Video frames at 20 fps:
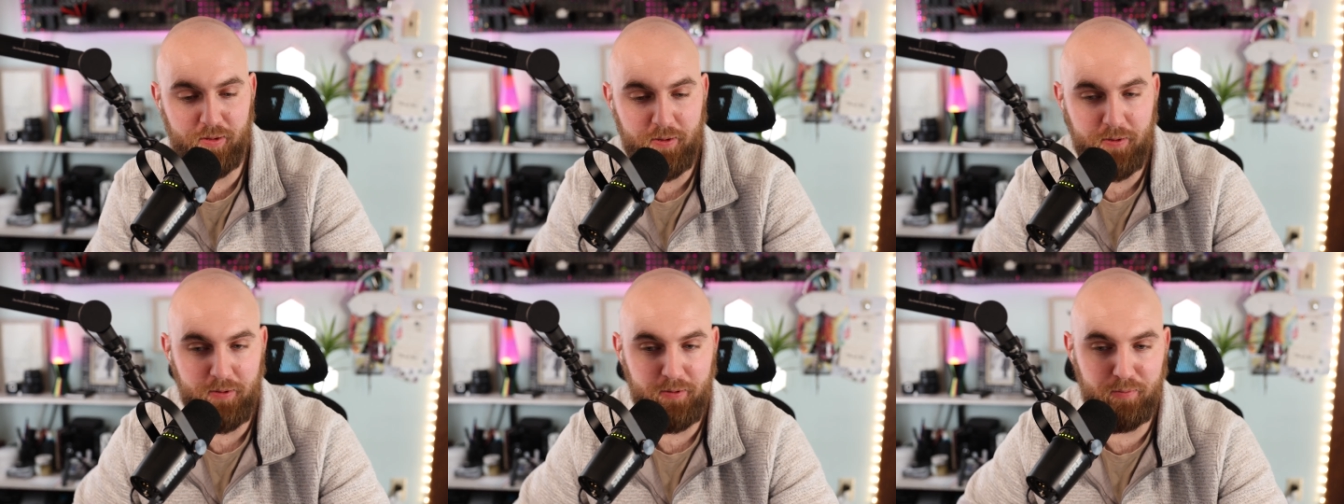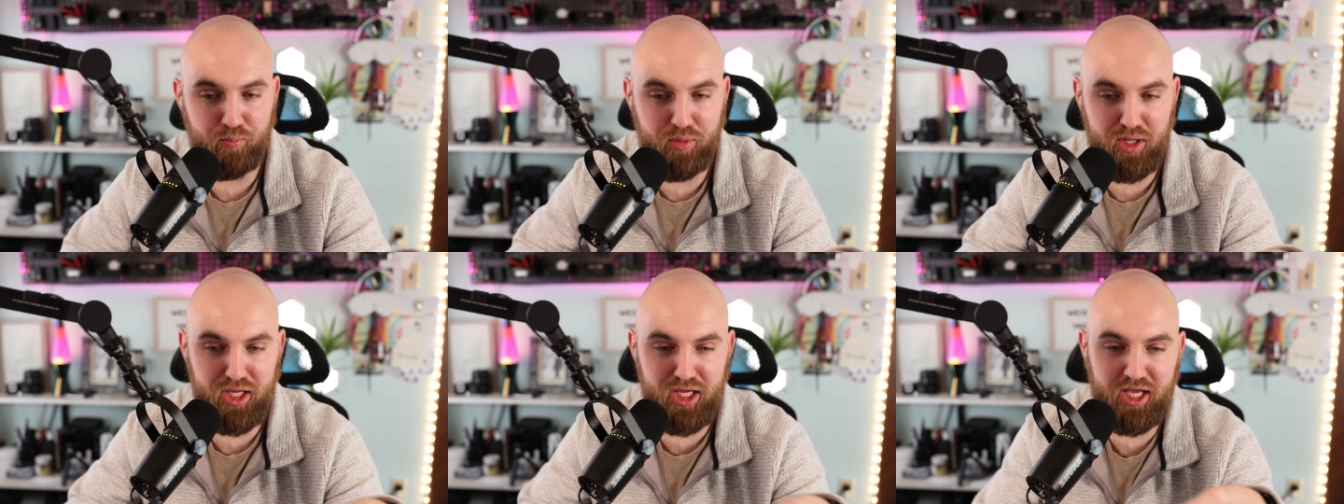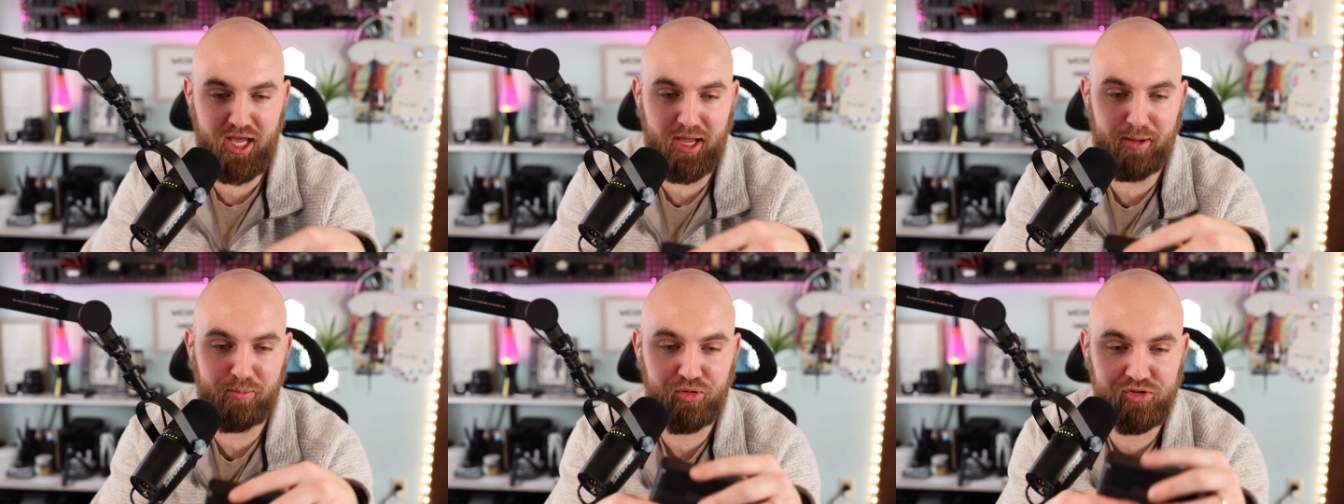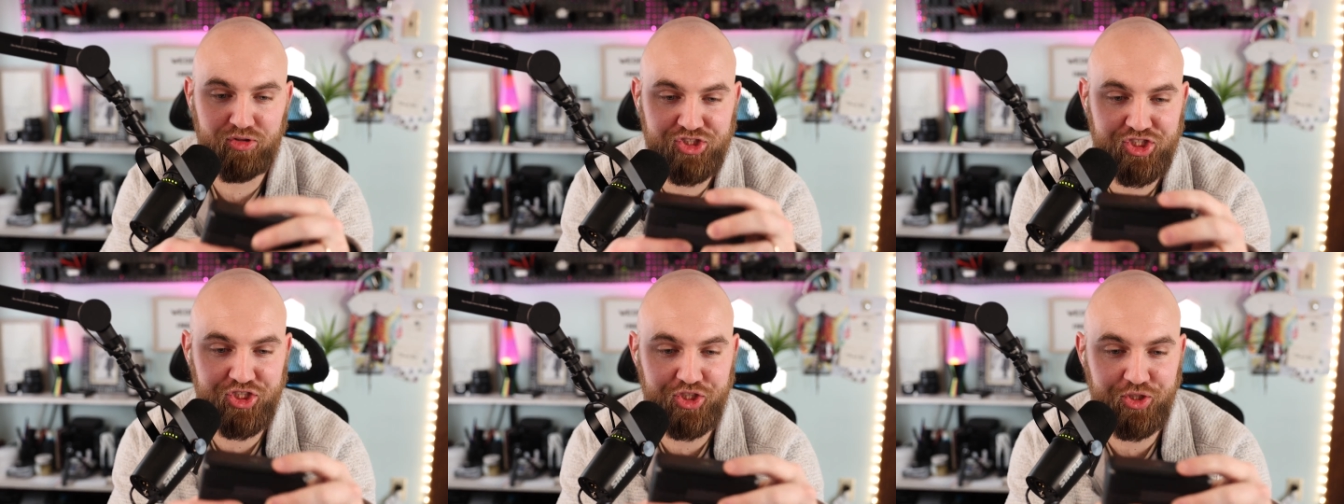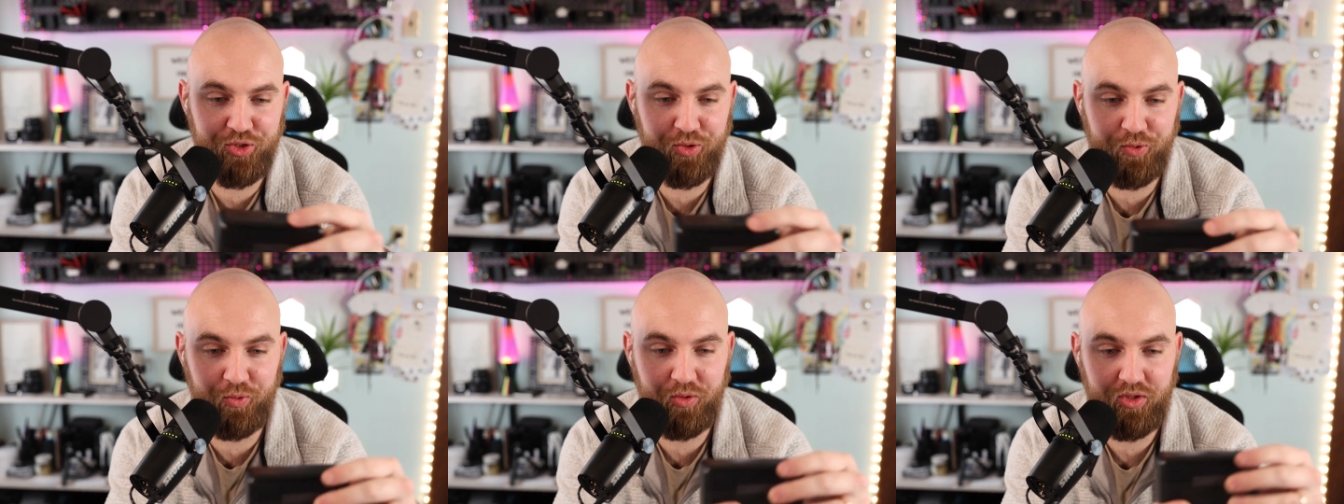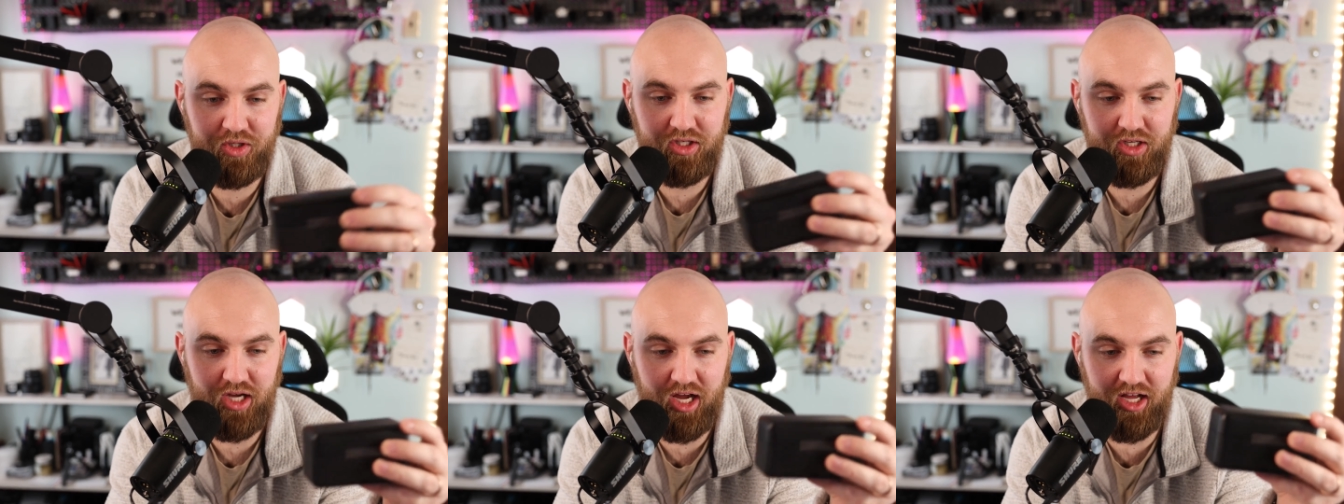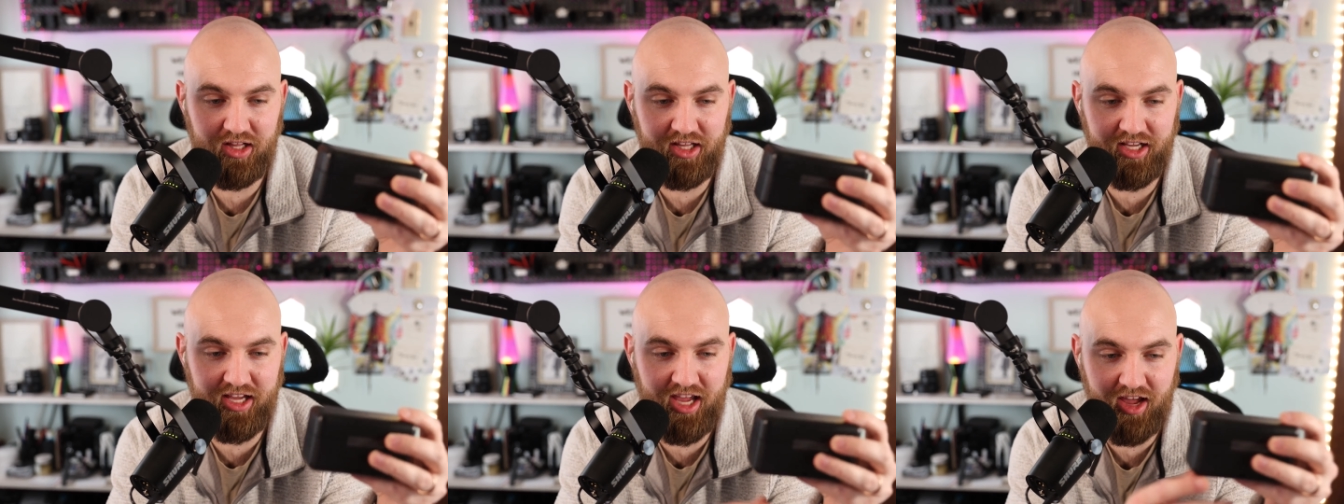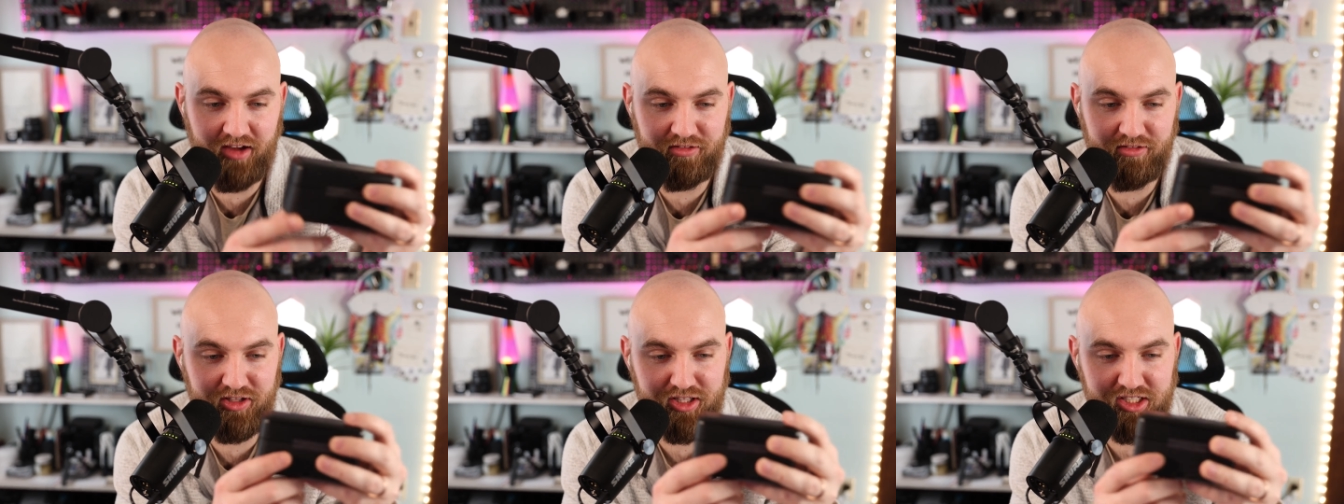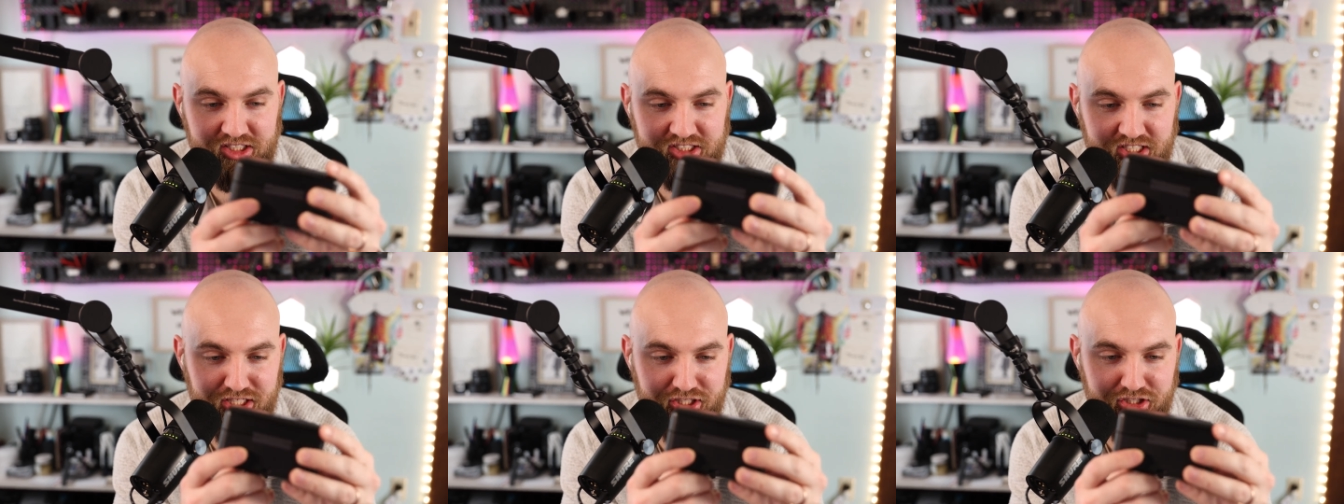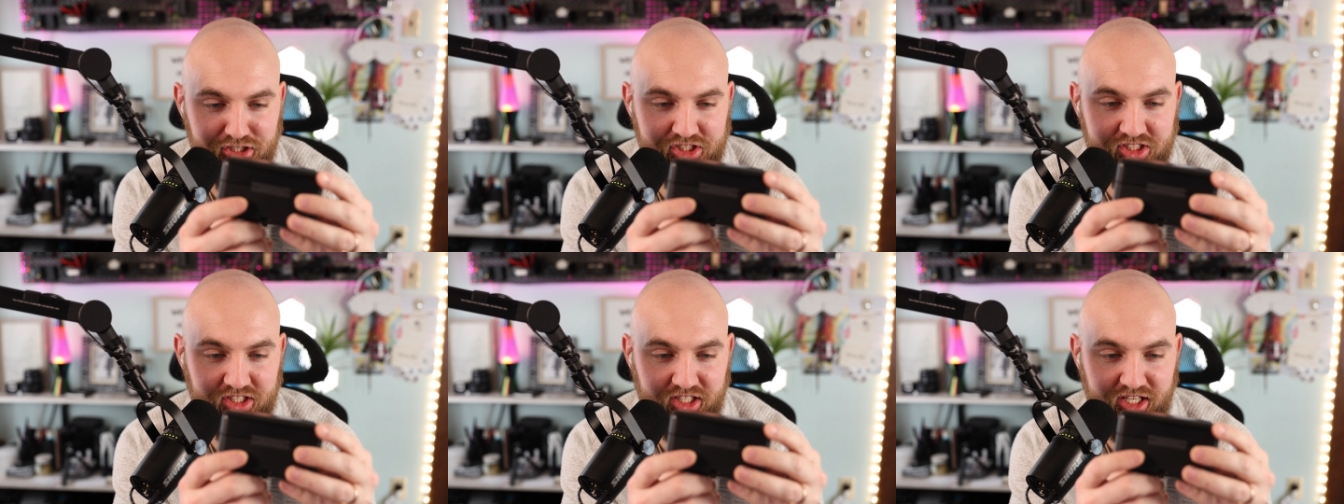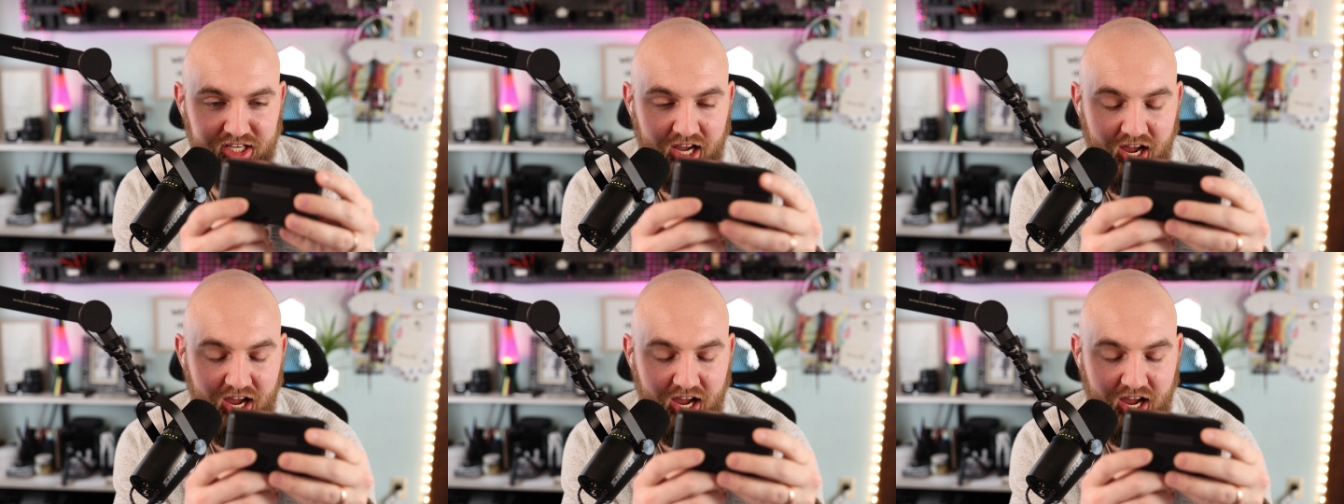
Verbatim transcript: being able to uh, like having this in your sling.